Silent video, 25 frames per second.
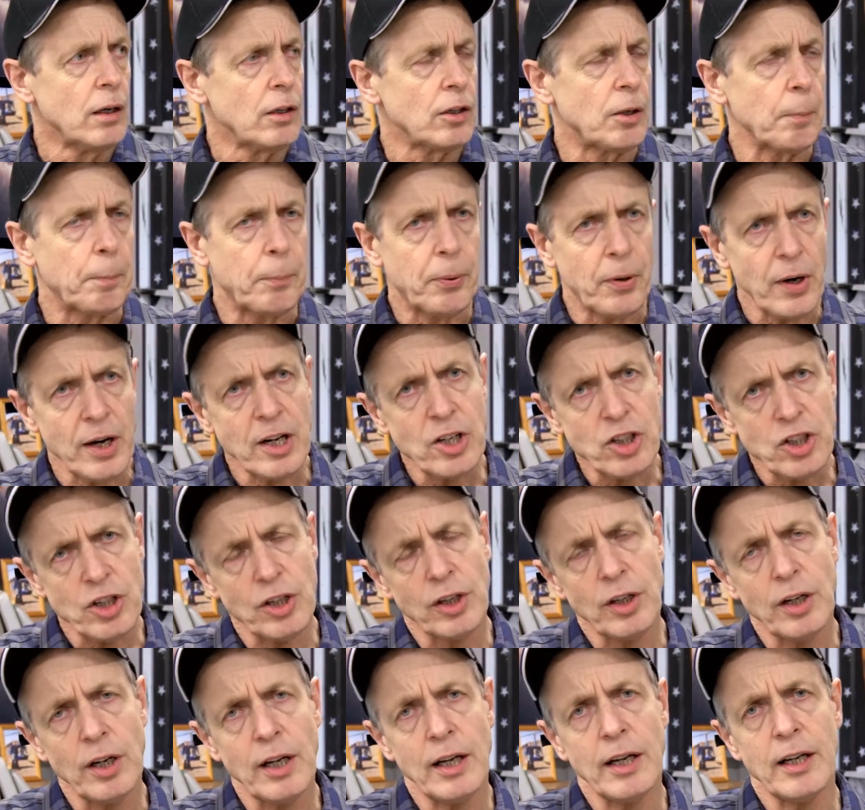
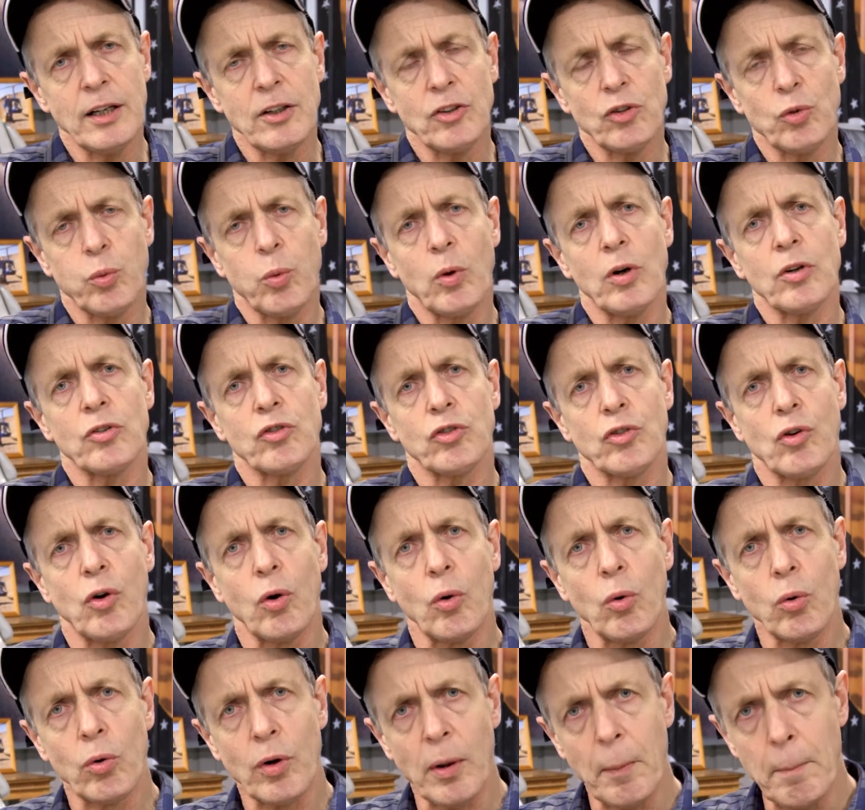depression is what's
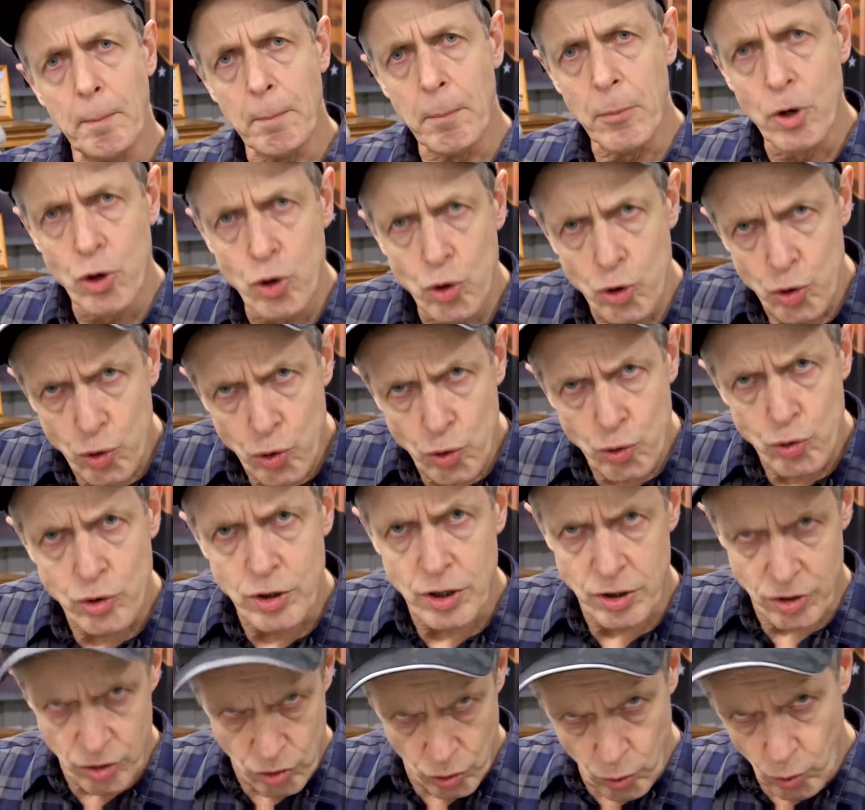called a mood
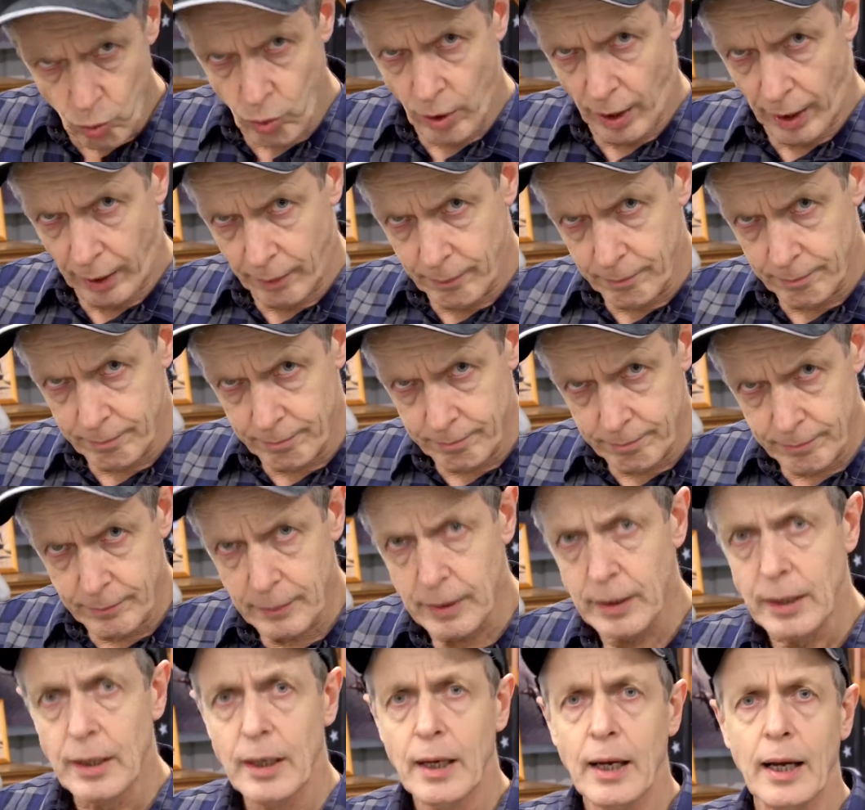disorder.
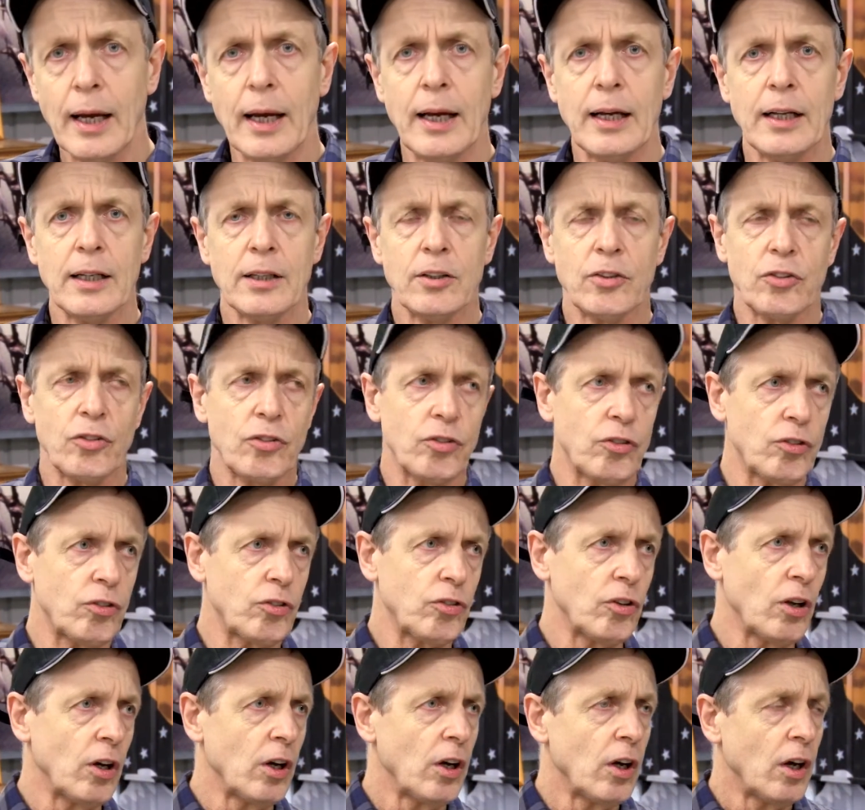
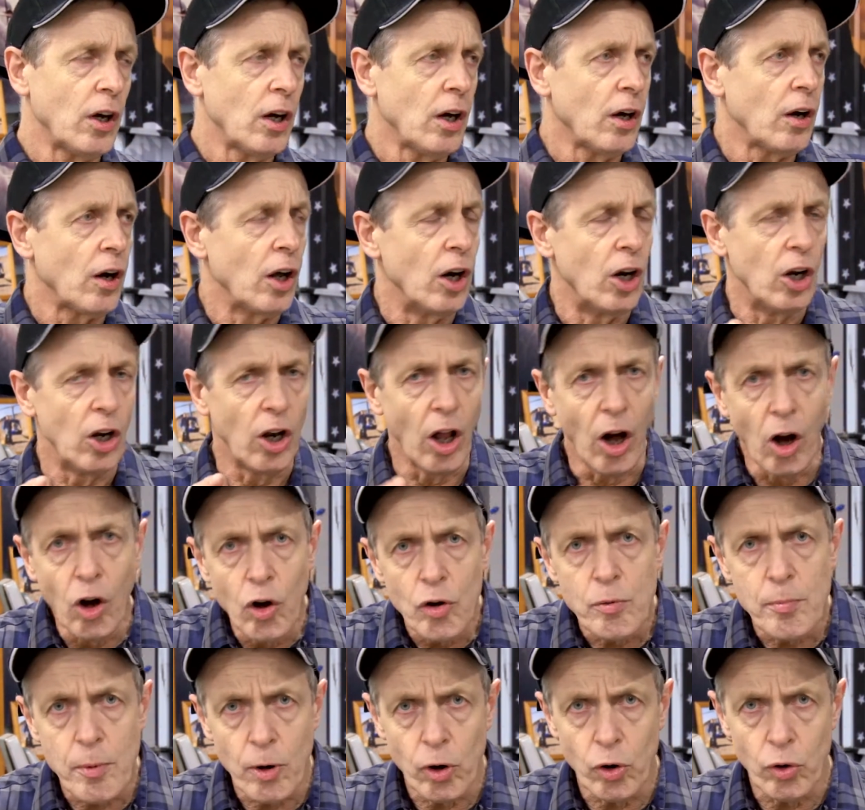It's
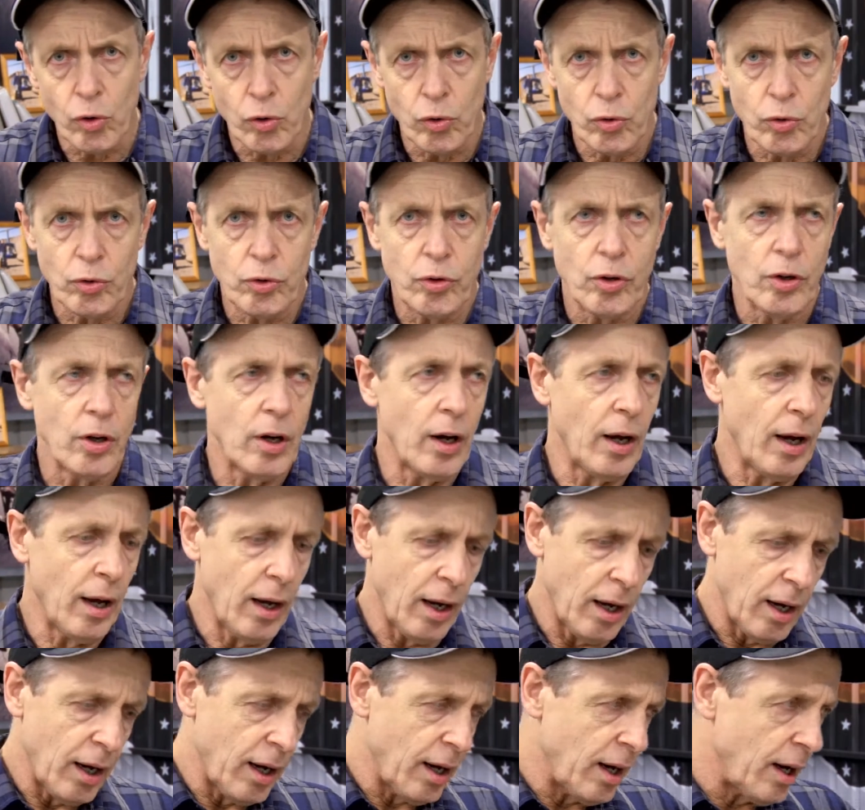low mood,
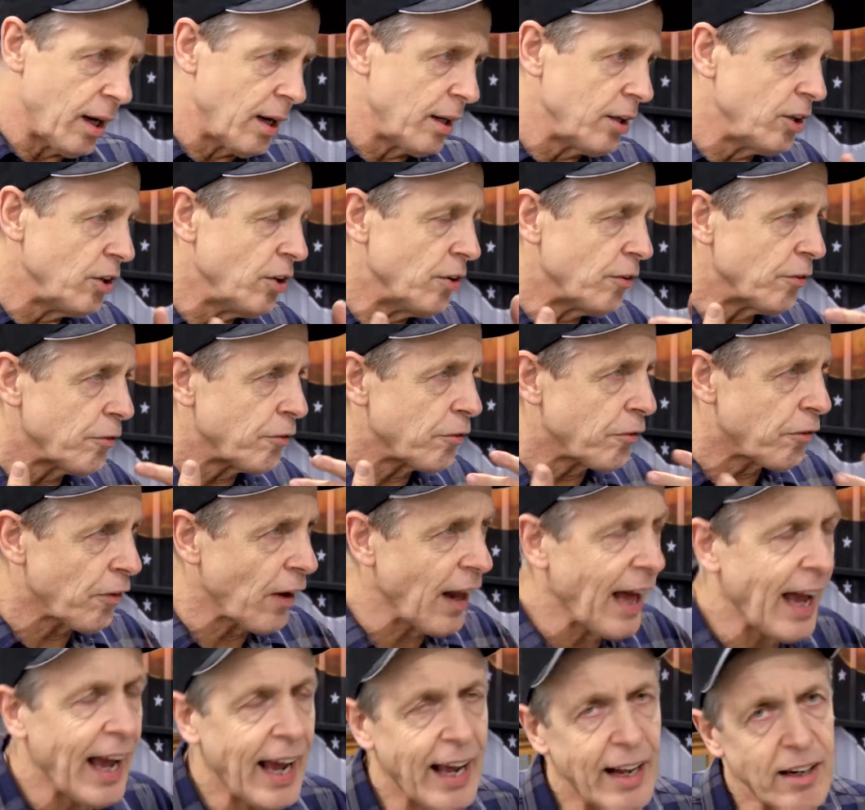you're
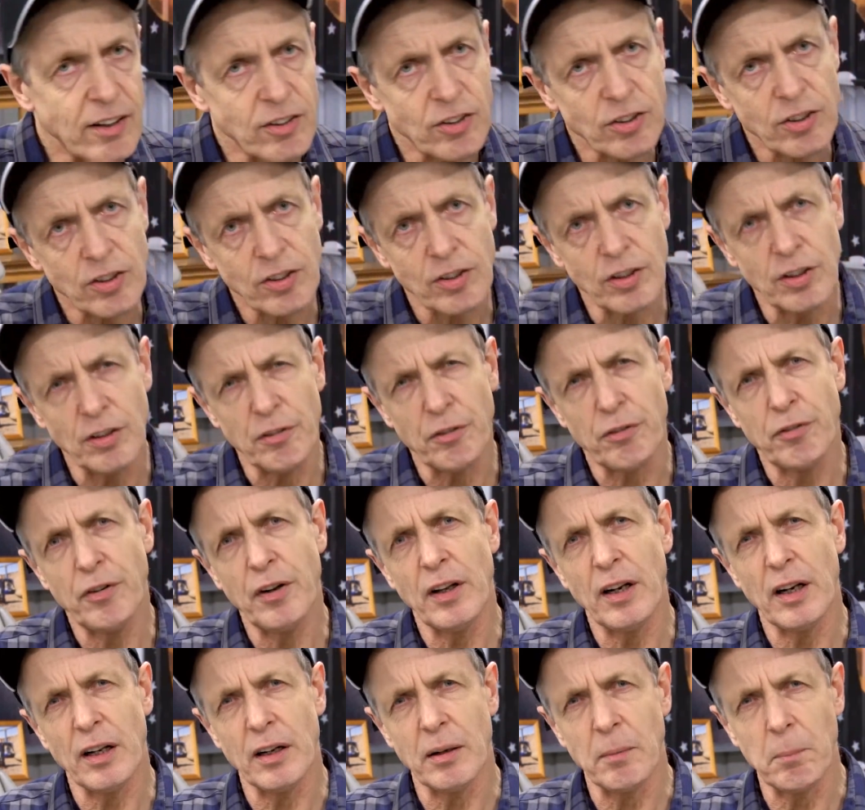flat, you're
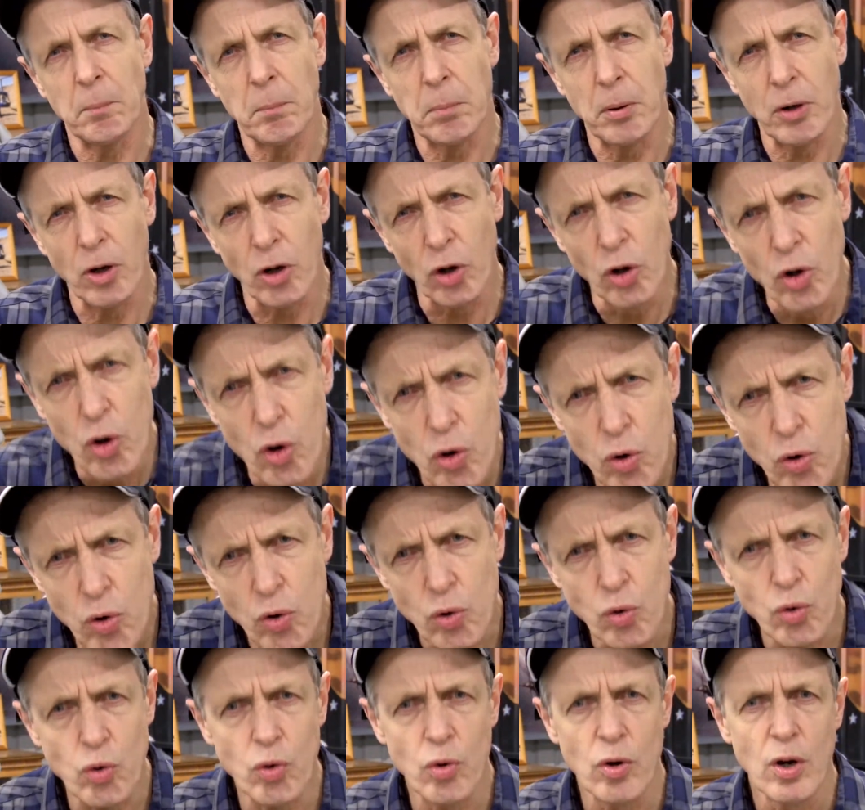feeling
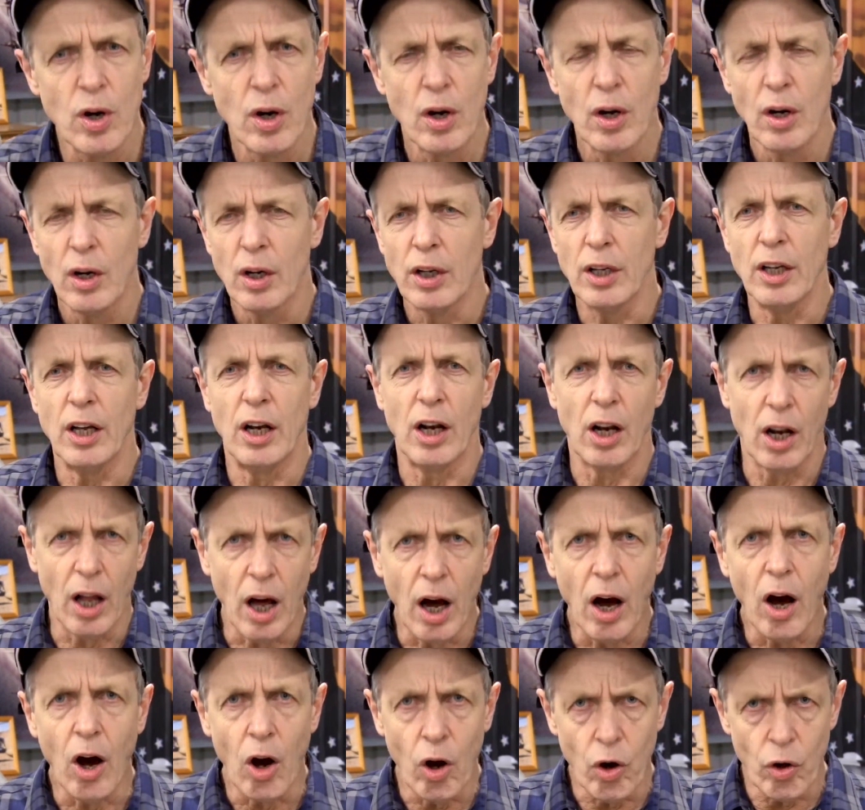blue, you're
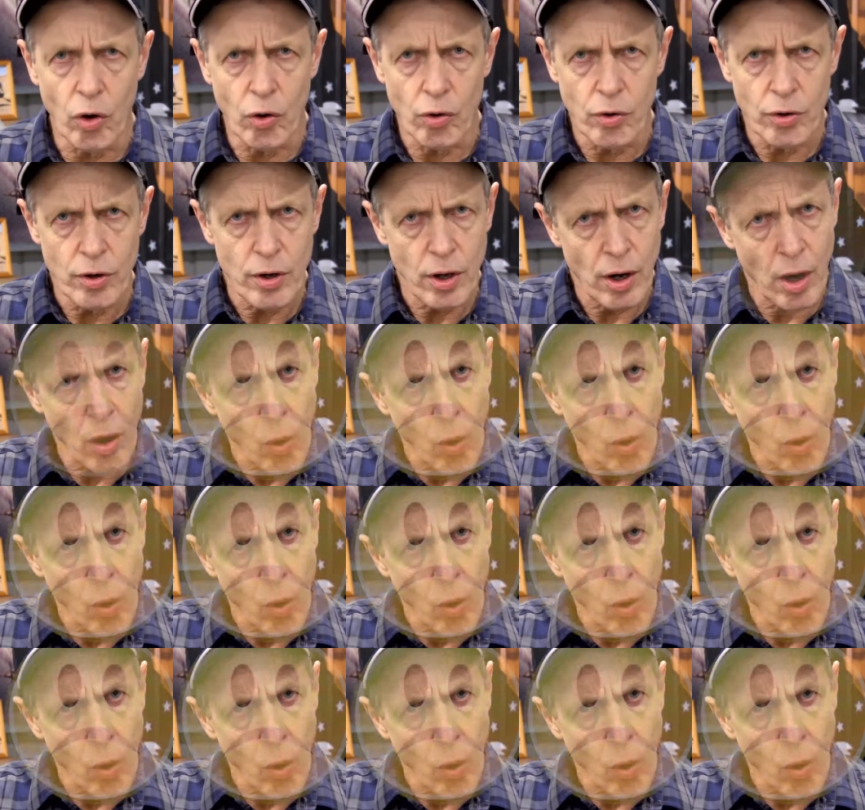low, you